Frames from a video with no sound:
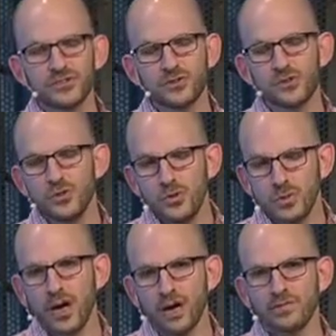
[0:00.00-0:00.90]
too
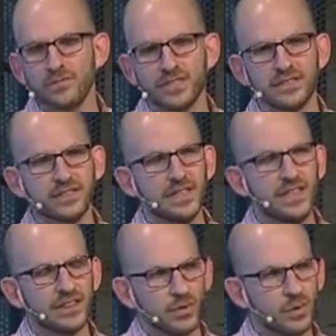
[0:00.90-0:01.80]
confident
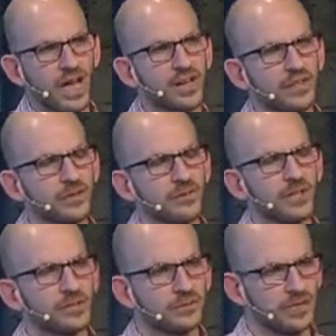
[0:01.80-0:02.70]
that we're headed in the
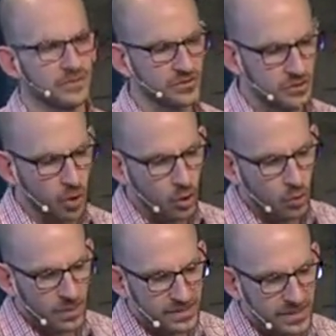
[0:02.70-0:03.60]
right direction. There's always